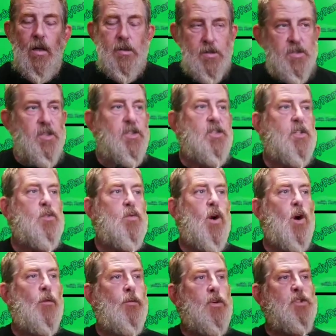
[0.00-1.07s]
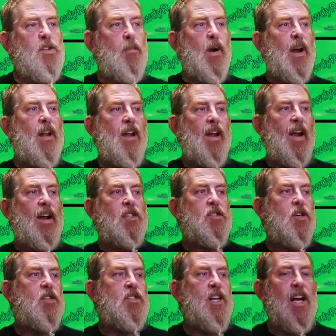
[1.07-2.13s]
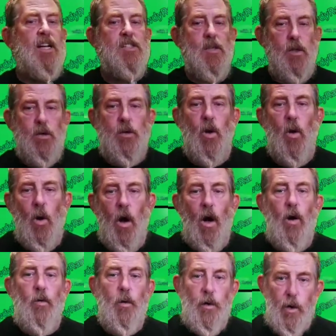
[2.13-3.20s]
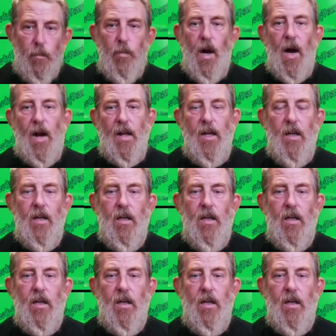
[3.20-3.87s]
It's just as wrong for somebody to exercise control over your body.